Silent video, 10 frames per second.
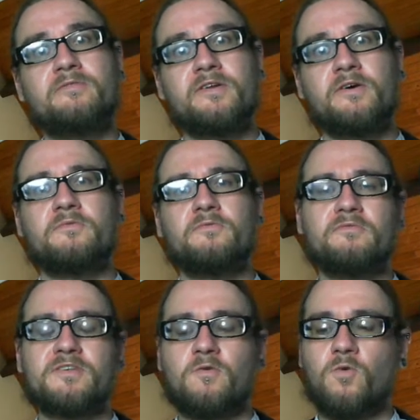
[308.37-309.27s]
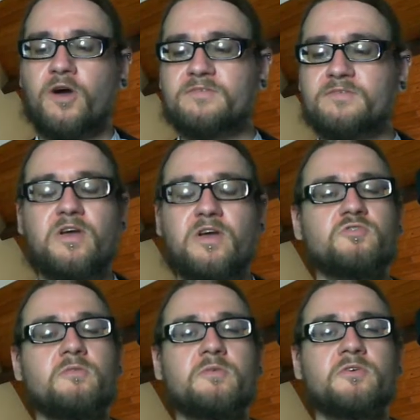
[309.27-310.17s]
knowing whether it's a widespread
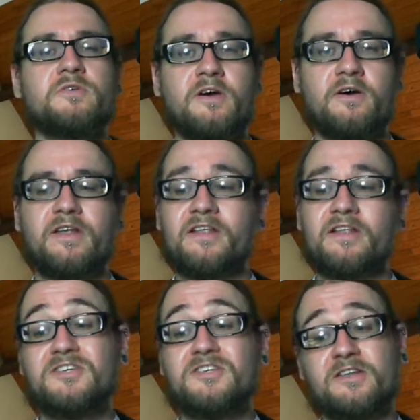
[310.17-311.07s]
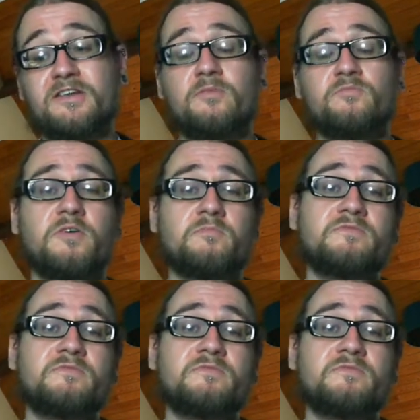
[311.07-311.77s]
problem or not, and it's certainly not a problem of